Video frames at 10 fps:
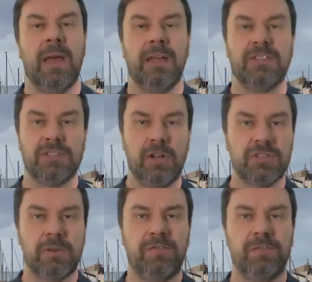There's
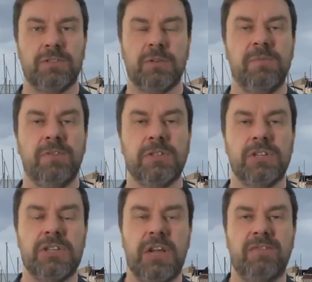also some
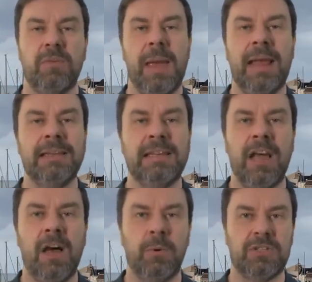footage here from
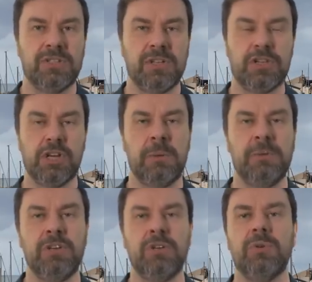NDR, which is a
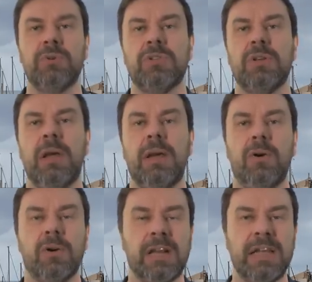German news
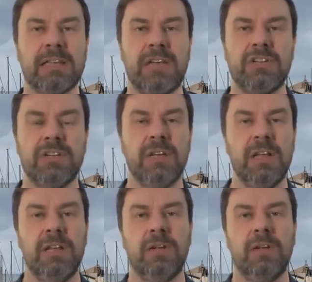organization,